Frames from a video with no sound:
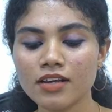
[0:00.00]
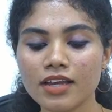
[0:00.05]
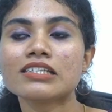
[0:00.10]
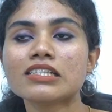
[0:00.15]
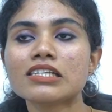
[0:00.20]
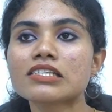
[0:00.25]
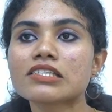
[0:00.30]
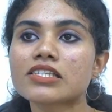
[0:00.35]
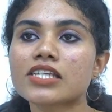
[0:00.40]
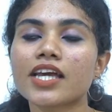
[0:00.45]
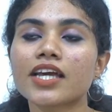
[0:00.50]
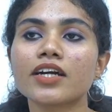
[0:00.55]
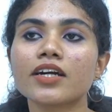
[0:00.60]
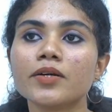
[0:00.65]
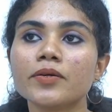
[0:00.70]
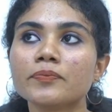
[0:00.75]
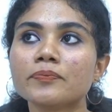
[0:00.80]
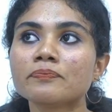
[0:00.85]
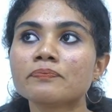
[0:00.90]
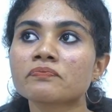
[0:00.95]
Let's take
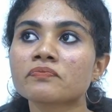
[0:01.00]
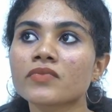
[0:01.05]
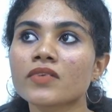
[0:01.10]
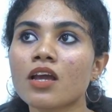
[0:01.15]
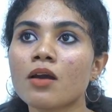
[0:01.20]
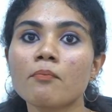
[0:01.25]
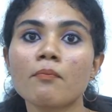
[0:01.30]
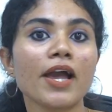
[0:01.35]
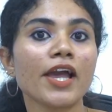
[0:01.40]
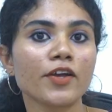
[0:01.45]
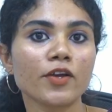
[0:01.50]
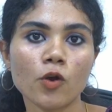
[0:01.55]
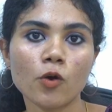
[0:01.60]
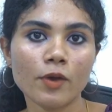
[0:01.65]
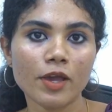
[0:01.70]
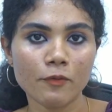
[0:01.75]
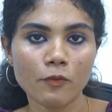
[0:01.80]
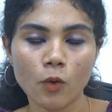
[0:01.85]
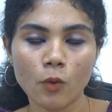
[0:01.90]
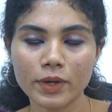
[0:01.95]

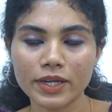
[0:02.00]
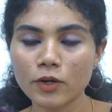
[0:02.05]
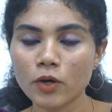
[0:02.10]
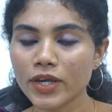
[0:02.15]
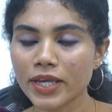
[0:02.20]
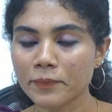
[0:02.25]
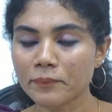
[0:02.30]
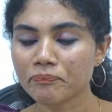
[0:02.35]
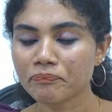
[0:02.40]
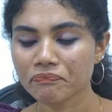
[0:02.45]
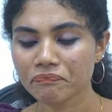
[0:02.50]
microwave oven. Okay.